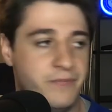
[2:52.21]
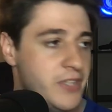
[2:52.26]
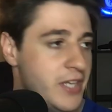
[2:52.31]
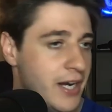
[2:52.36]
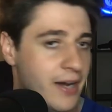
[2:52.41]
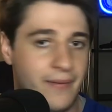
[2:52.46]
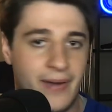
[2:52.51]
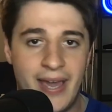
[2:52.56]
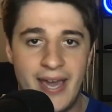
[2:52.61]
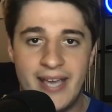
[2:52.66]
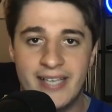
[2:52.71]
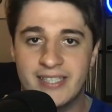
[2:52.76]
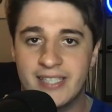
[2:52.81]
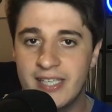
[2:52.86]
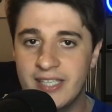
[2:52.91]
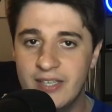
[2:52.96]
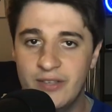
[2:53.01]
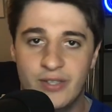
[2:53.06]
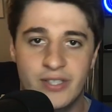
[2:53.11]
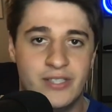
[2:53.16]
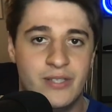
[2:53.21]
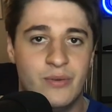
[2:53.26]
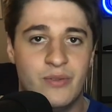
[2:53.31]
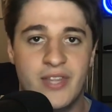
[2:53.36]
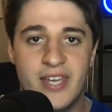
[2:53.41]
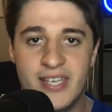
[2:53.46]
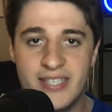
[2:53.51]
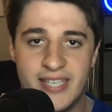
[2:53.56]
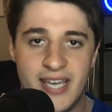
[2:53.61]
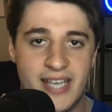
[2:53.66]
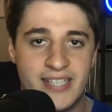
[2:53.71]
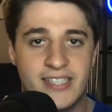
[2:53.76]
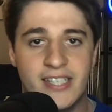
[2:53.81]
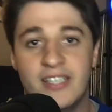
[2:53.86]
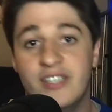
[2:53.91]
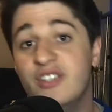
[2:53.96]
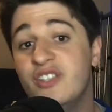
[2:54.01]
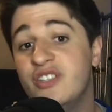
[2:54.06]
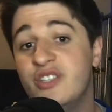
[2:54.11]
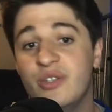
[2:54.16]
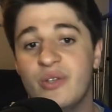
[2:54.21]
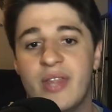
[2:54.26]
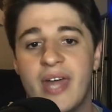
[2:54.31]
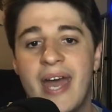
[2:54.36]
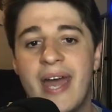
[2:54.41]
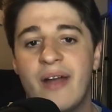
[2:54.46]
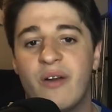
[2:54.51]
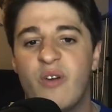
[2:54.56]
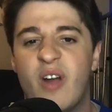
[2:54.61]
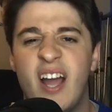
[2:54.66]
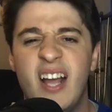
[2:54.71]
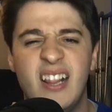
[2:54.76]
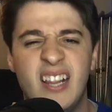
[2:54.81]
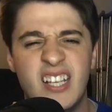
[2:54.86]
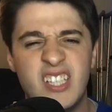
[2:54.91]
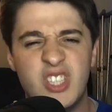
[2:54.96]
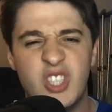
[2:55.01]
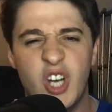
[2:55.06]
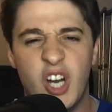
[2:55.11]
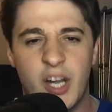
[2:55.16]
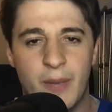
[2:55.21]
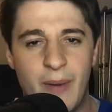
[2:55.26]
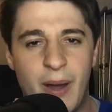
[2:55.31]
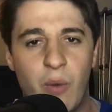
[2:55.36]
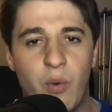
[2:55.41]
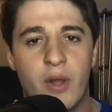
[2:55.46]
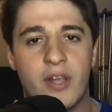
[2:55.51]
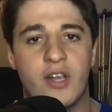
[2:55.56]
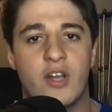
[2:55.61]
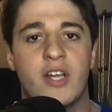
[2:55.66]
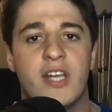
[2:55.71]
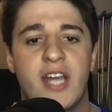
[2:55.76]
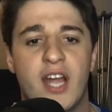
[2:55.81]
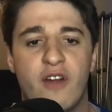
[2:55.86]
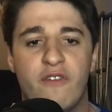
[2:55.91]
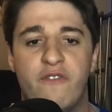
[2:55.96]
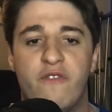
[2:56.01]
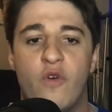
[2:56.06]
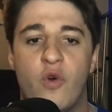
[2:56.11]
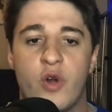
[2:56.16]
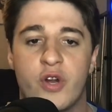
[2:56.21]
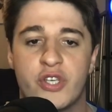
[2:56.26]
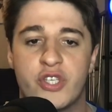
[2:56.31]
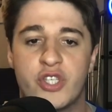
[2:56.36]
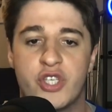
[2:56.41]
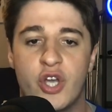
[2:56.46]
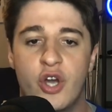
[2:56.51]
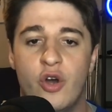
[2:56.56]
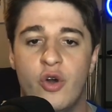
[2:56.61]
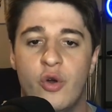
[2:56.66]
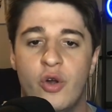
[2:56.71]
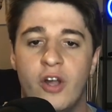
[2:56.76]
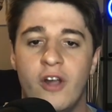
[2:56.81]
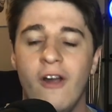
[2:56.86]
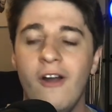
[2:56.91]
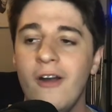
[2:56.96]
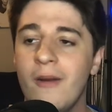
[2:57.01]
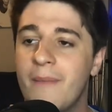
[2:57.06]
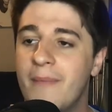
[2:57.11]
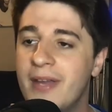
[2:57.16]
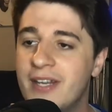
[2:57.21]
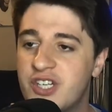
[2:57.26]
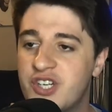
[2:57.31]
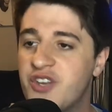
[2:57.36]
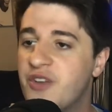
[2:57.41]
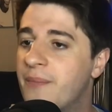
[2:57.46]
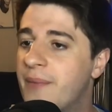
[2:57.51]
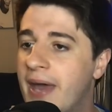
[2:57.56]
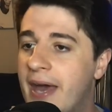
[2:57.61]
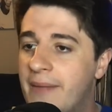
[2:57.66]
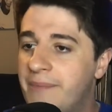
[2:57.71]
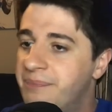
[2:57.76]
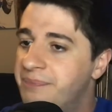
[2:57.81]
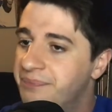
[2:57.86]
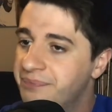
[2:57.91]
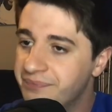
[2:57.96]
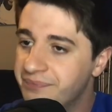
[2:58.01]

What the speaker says: you know, asking you to do this, asking you to do that, right? Let's talk about what you're here for. So Gardner Minshew, man,